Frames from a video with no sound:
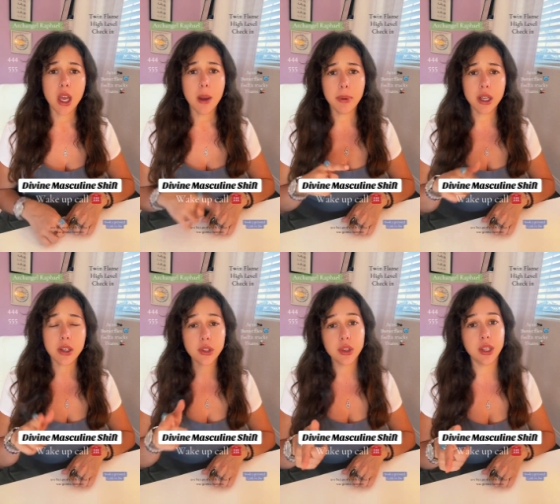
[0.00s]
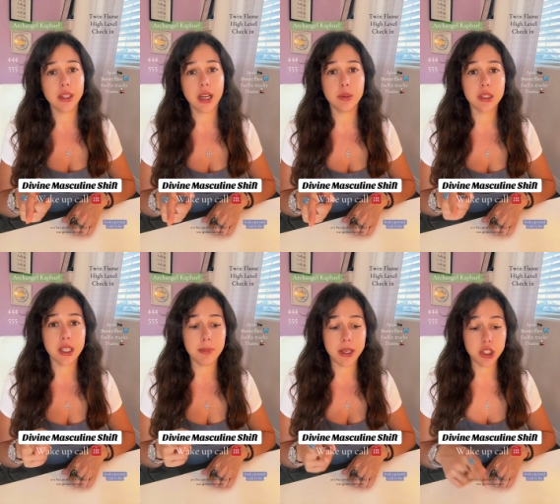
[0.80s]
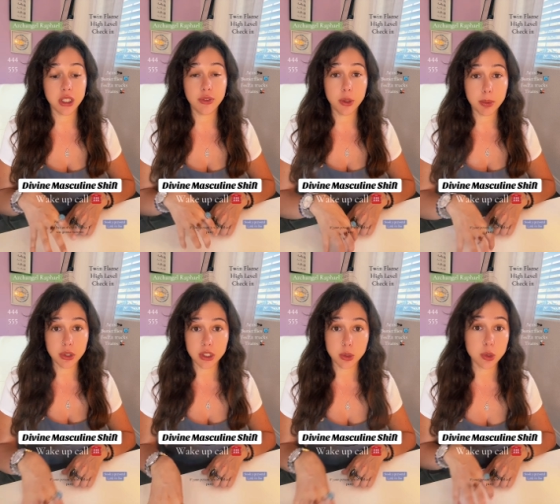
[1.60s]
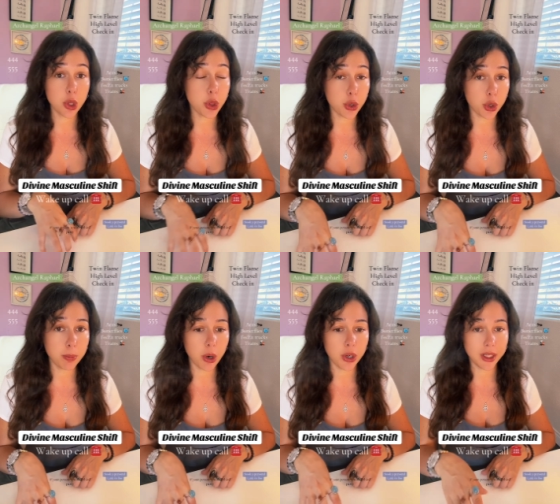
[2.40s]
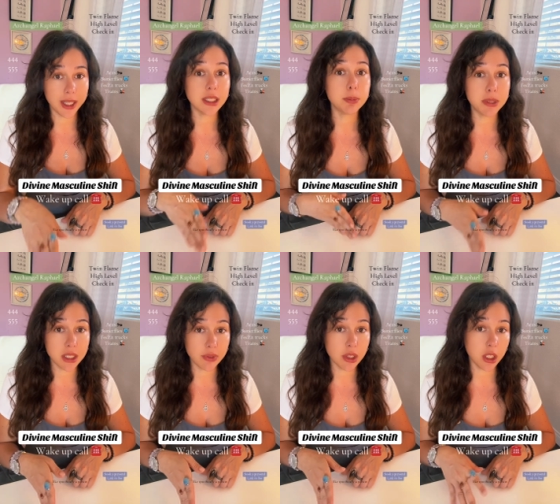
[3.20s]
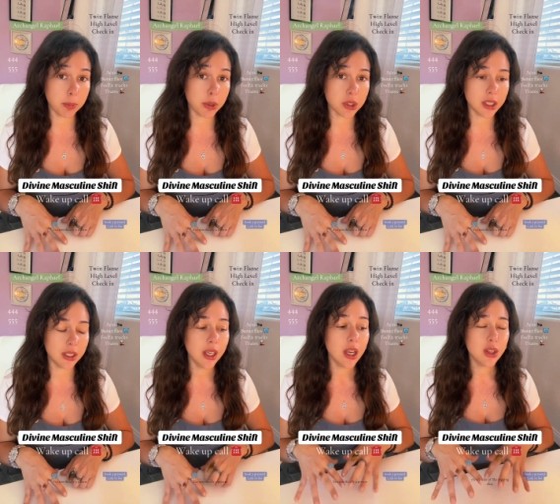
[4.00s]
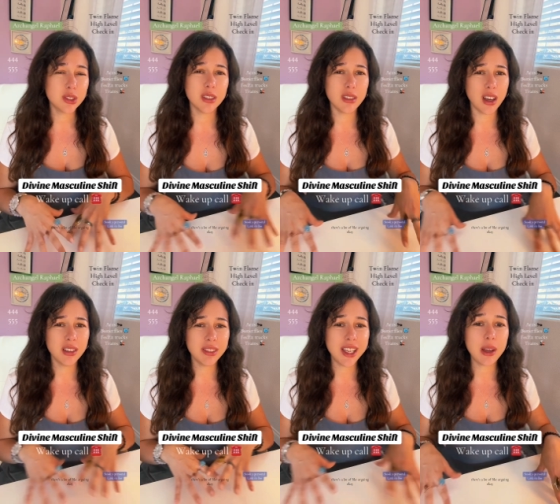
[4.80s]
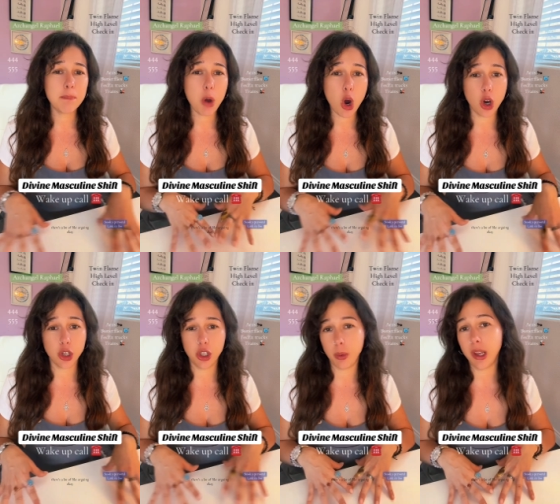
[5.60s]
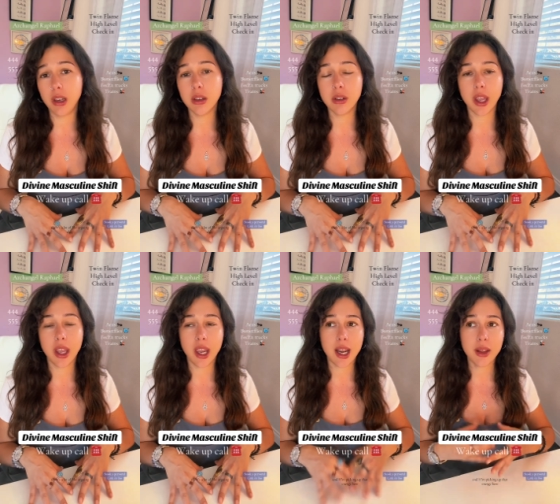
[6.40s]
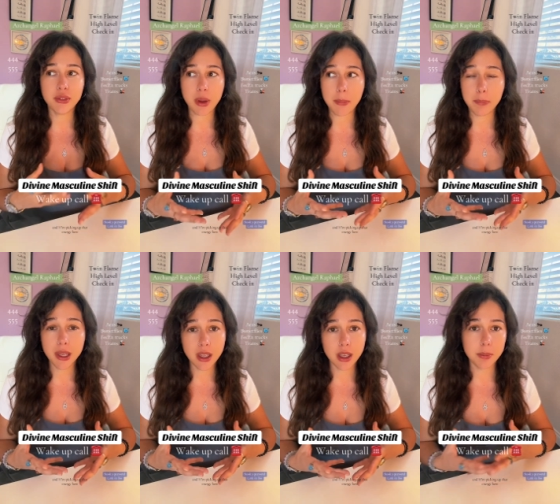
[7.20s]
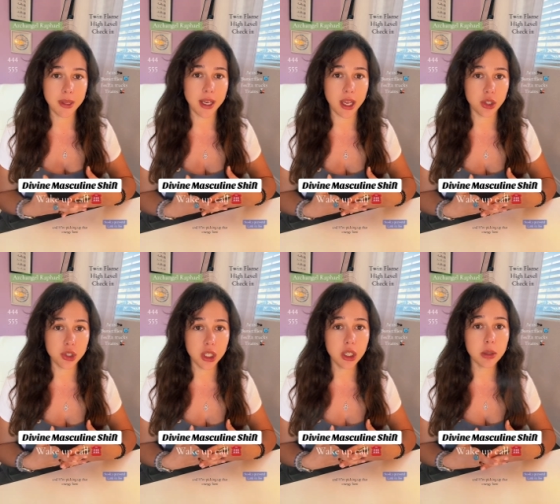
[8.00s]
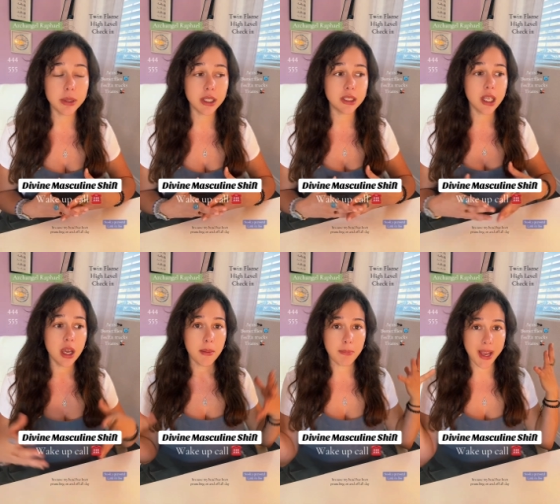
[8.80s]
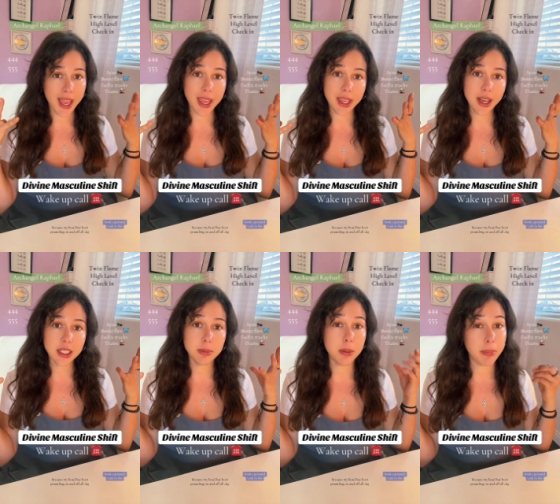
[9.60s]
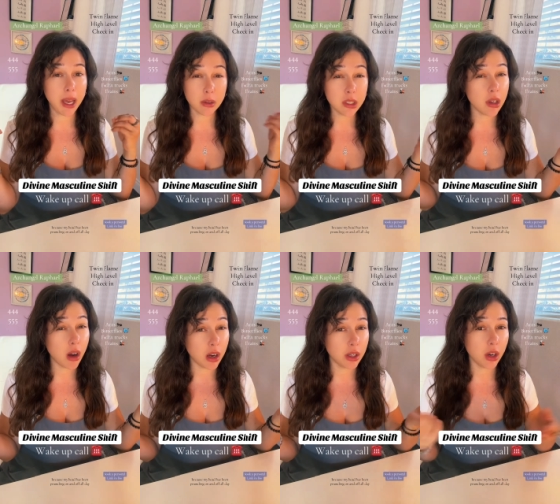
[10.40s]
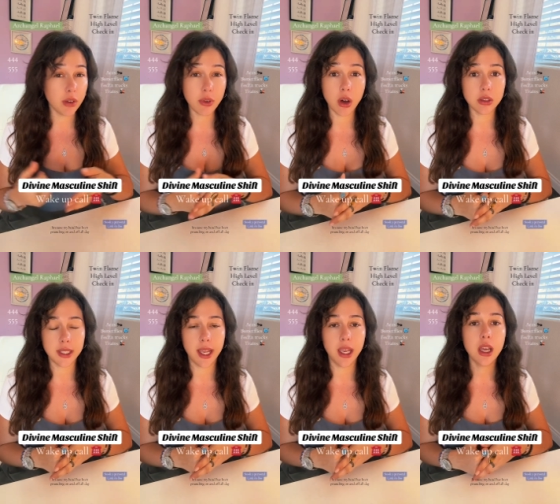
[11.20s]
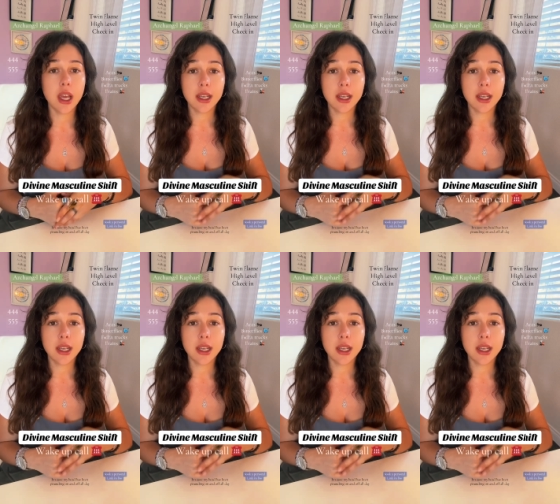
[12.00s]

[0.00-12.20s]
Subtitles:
But another thing that I was going to mention, if your person is with a third party, like specifically a person, there's a lot of like arguing. Okay. And I'm picking up that energy here because my head has been pounding on and off all day.